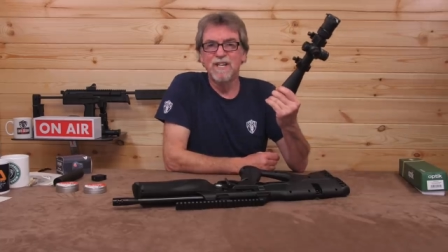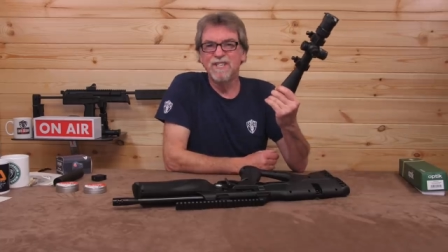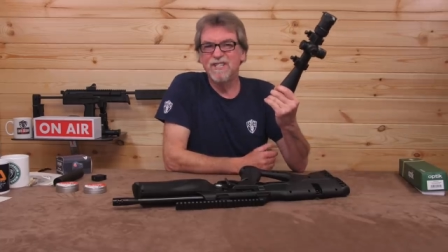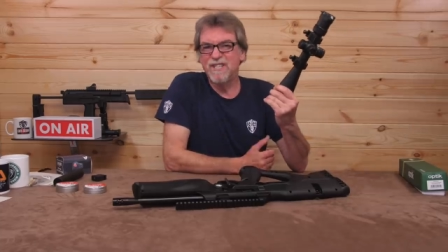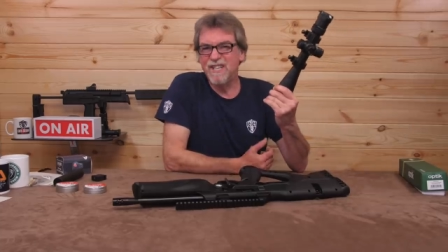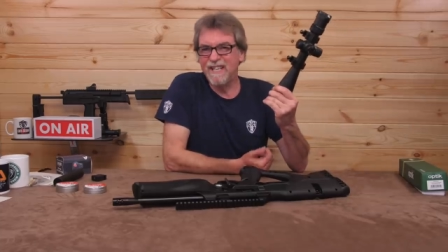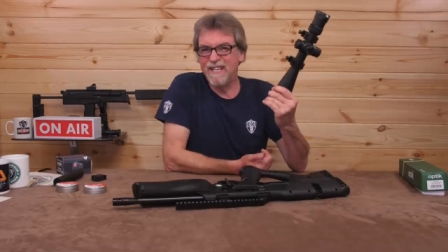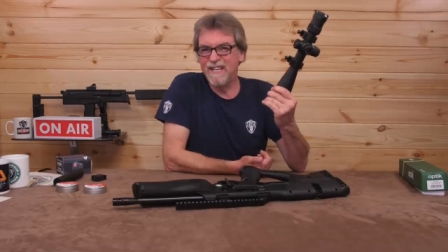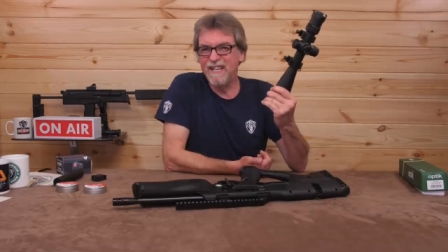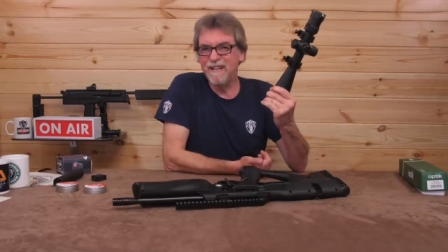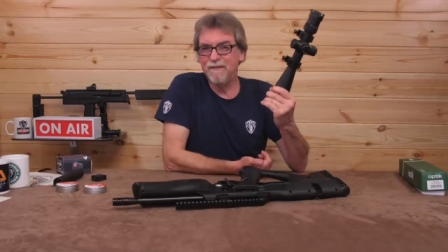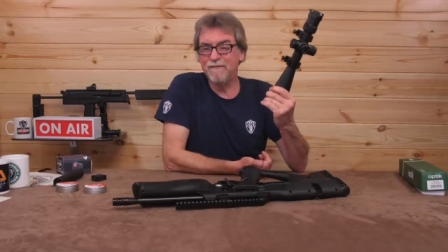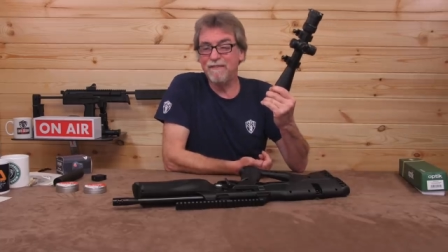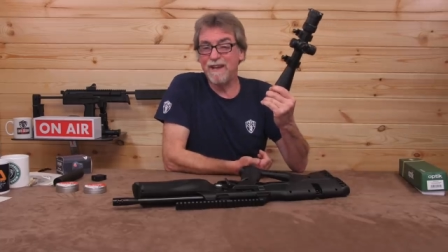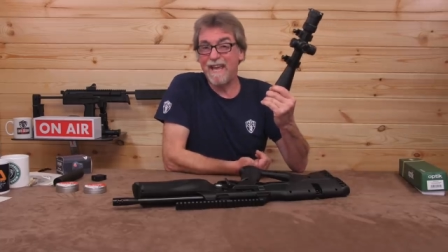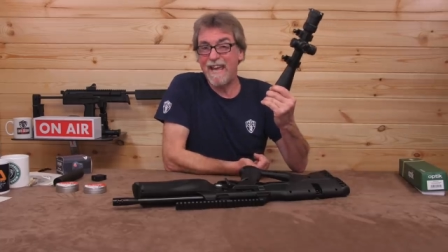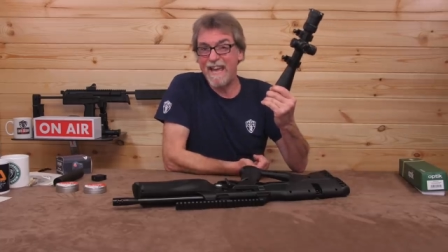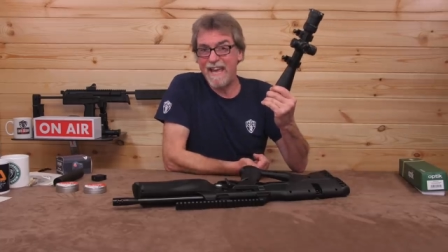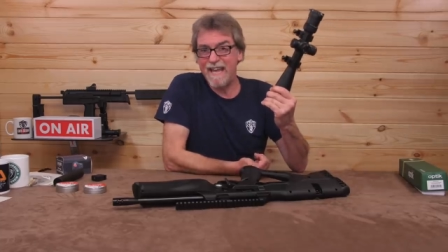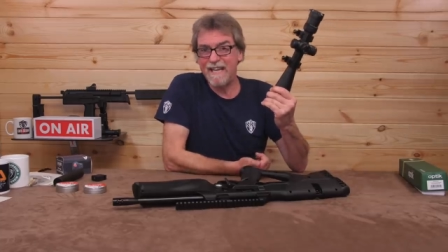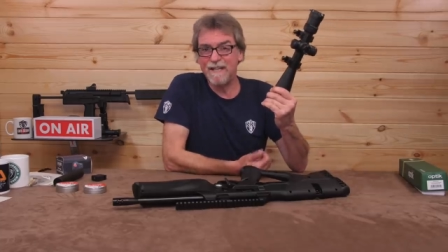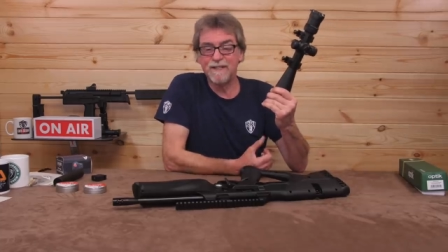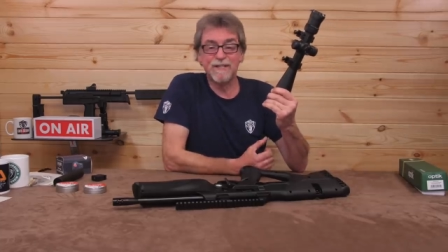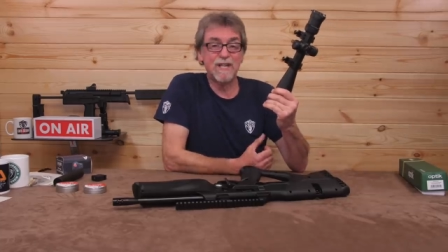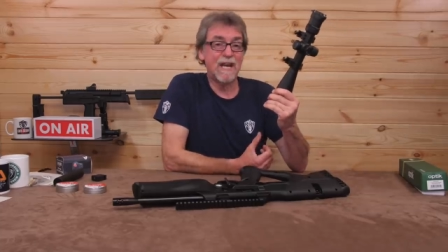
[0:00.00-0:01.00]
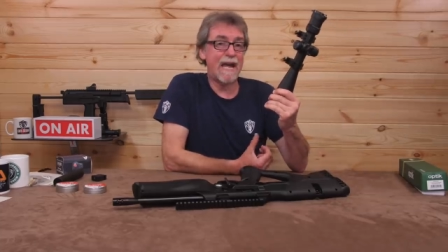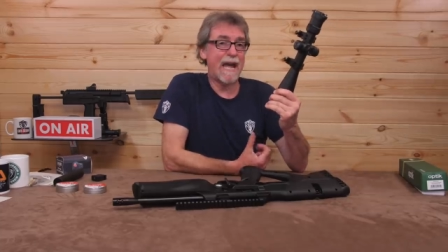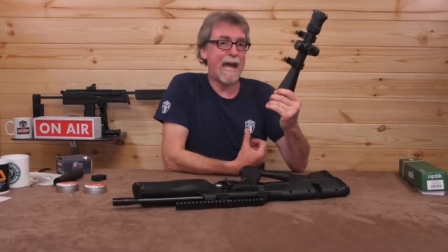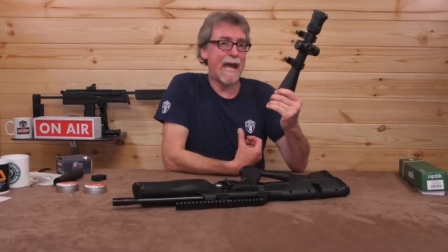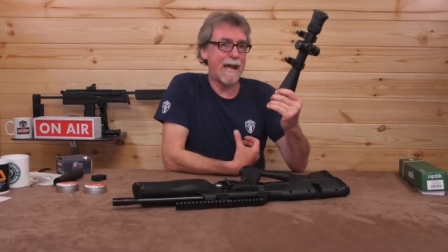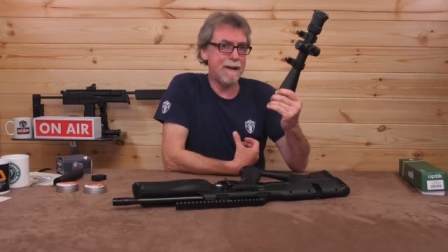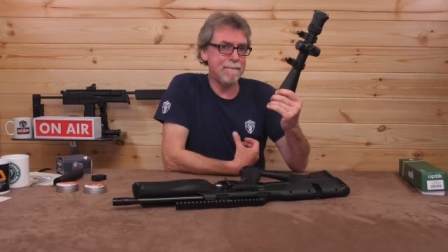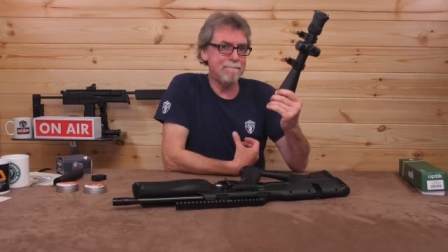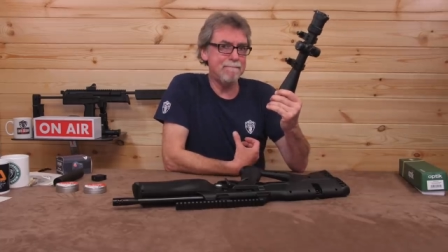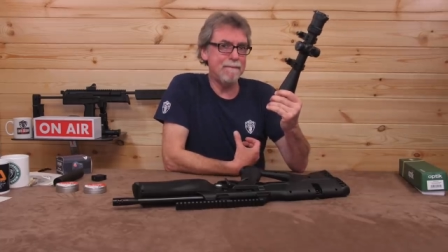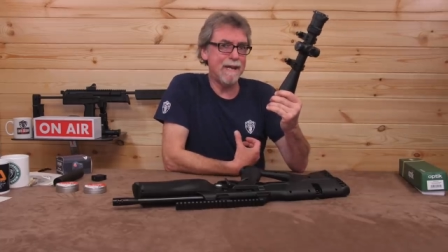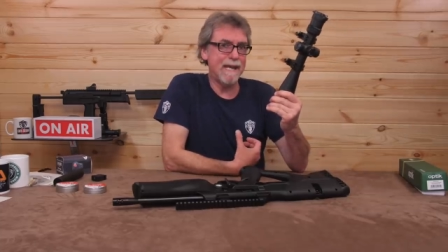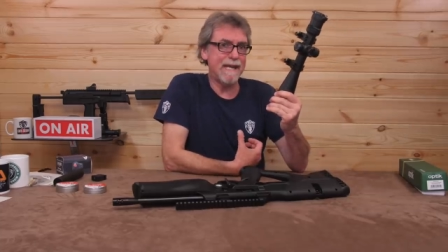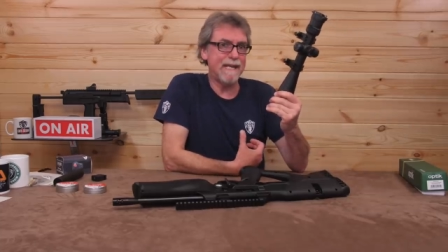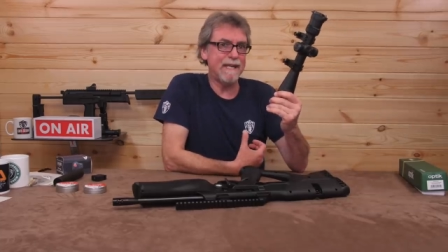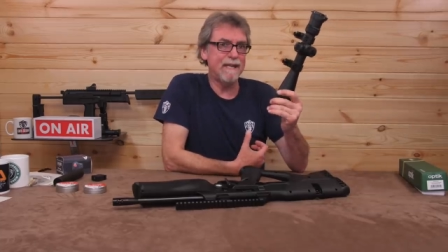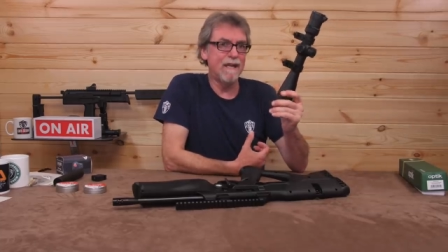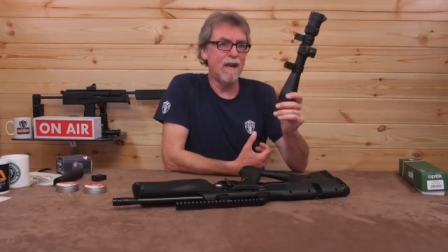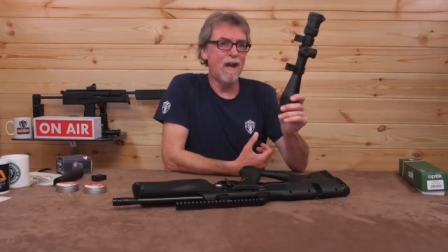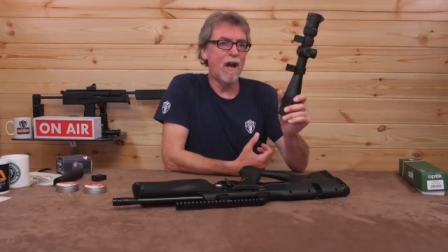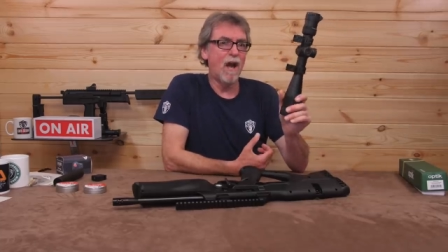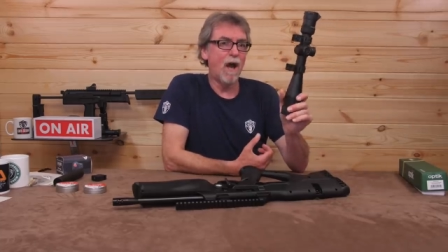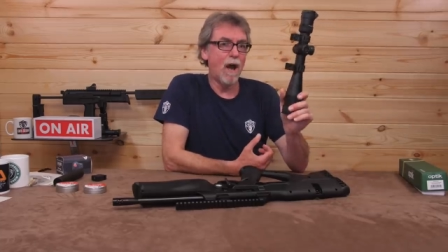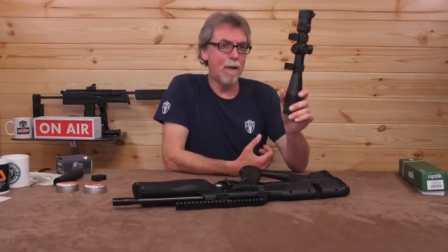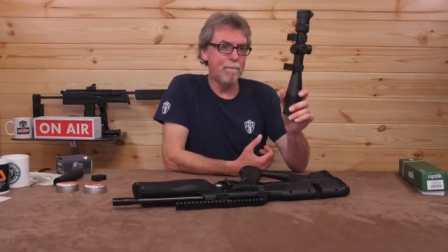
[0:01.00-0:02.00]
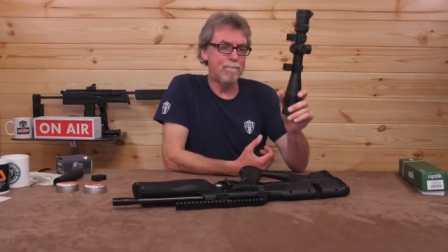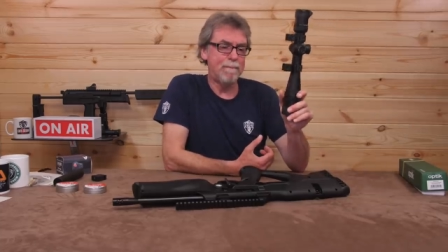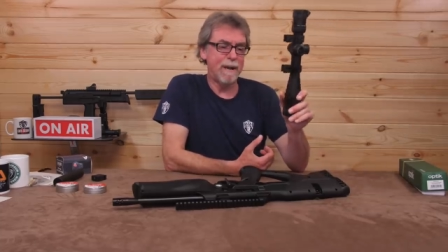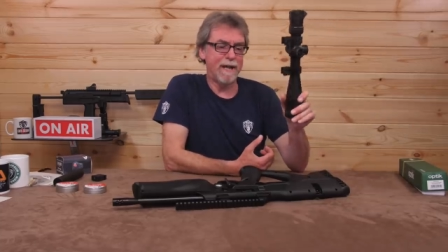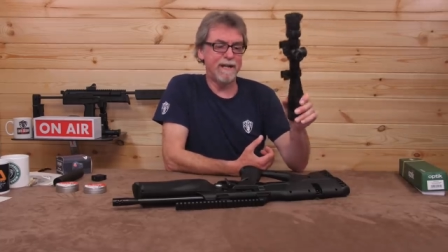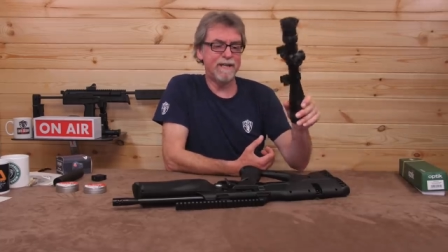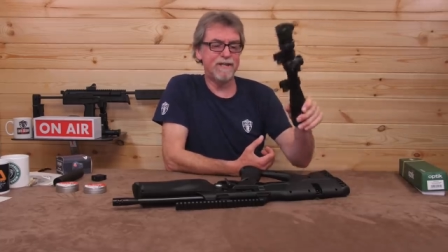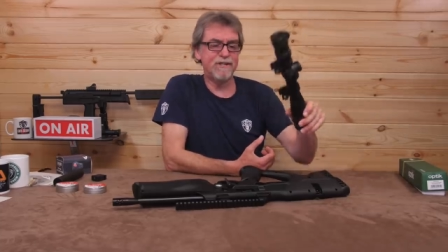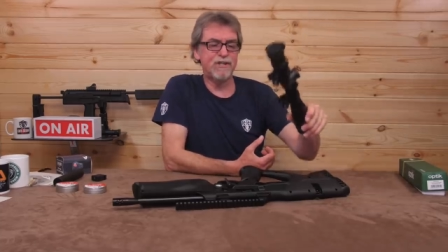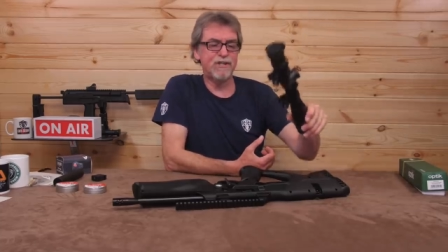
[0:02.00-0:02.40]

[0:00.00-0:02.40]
to give it and me a better